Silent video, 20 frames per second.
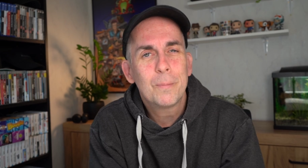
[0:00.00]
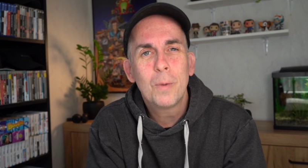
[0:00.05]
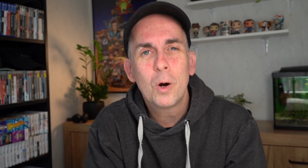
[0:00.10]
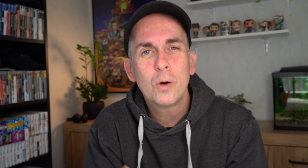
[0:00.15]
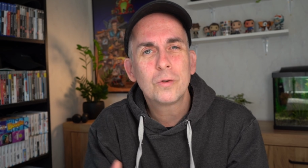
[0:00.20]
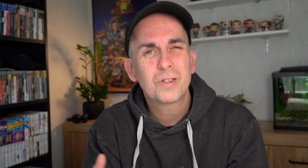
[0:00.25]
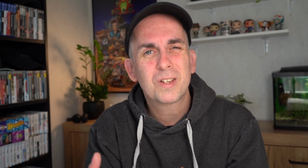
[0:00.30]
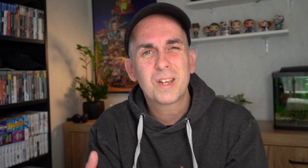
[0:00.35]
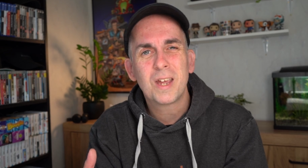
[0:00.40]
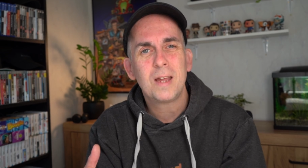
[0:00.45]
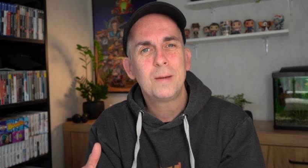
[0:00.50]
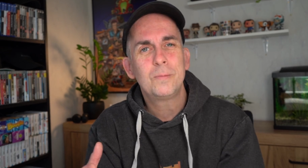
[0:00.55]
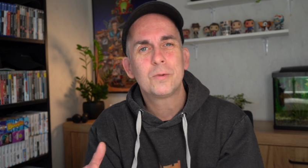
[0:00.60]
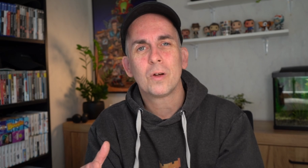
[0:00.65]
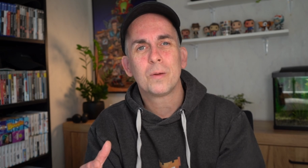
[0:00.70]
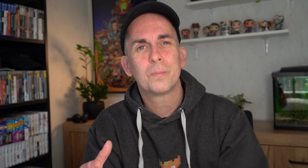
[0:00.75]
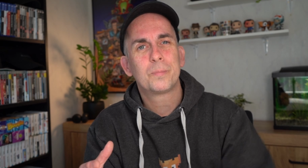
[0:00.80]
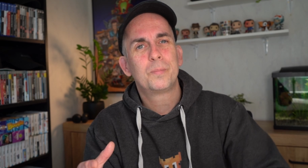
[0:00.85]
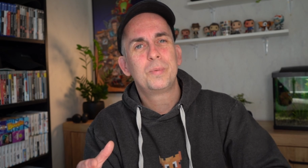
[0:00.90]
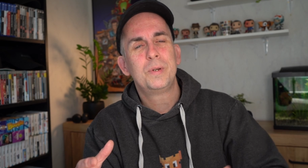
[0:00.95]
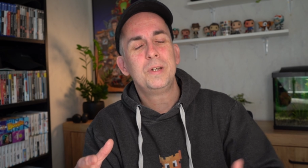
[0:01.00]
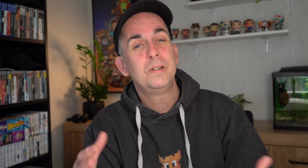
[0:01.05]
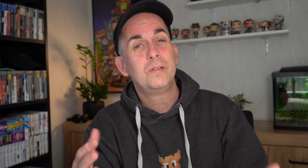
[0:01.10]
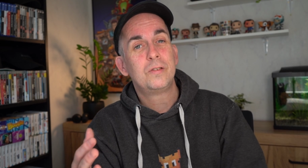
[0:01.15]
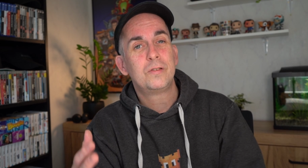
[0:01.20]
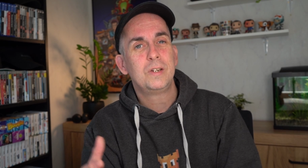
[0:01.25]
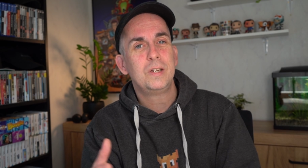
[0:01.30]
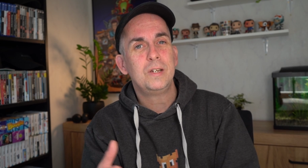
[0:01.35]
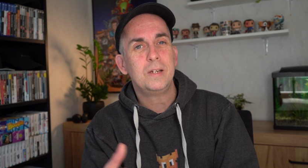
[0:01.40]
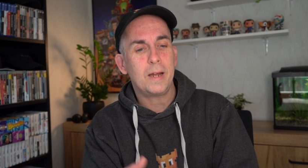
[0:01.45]
most games on
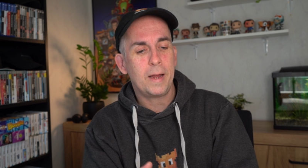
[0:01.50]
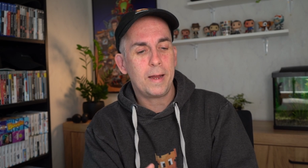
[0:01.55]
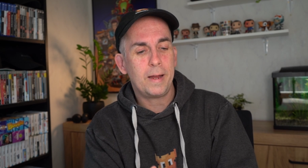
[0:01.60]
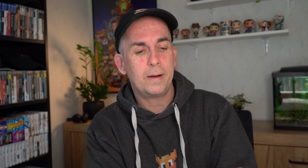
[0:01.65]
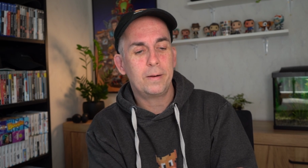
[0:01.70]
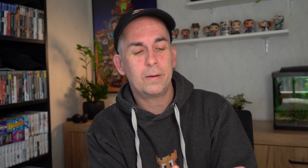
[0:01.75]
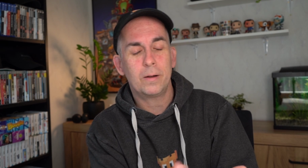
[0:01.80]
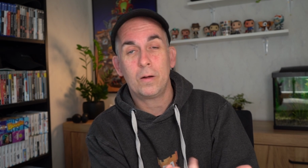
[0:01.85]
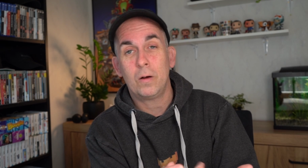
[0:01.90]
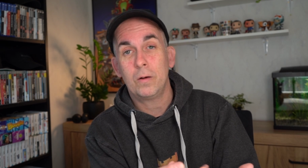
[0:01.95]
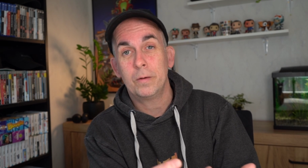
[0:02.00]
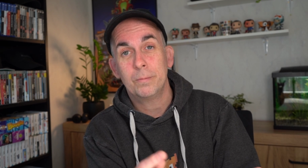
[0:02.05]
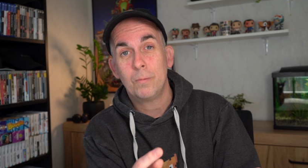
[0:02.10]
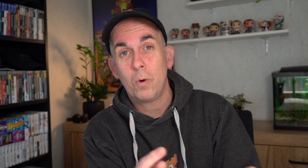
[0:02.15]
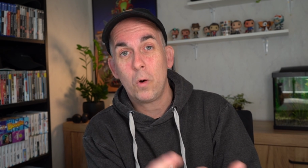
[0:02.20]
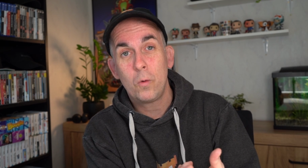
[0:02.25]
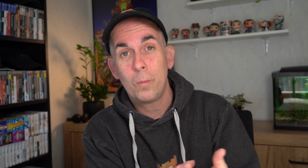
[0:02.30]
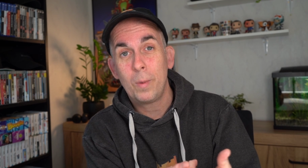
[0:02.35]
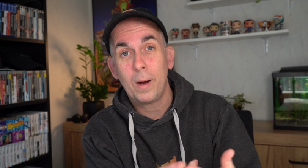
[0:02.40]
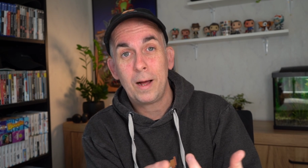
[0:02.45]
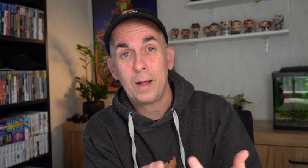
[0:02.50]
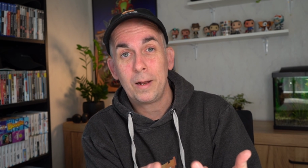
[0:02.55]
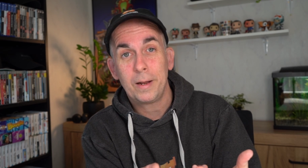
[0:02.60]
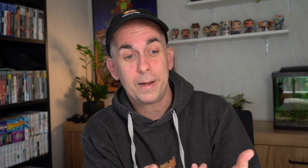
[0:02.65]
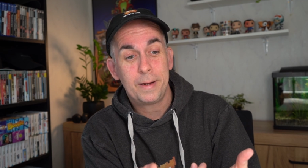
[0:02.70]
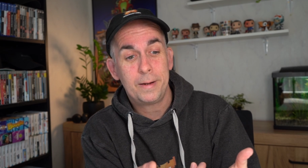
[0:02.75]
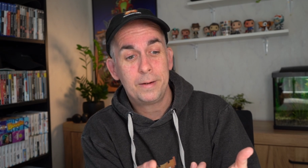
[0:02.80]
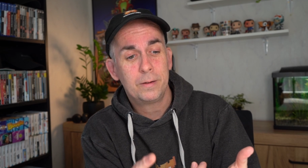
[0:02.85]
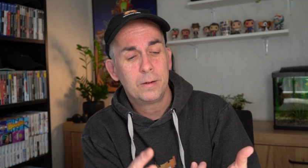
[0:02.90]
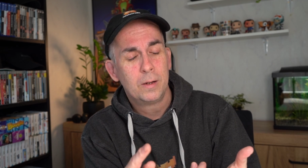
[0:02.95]
PC and on mobile,
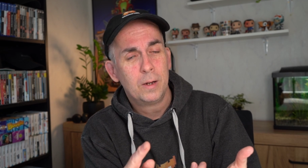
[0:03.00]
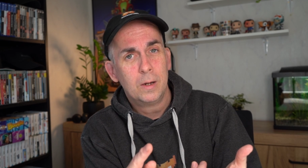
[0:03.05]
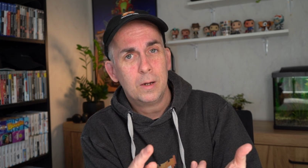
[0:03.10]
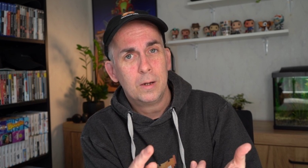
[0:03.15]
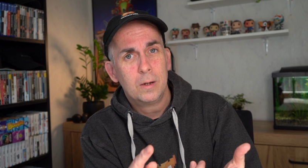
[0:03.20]
and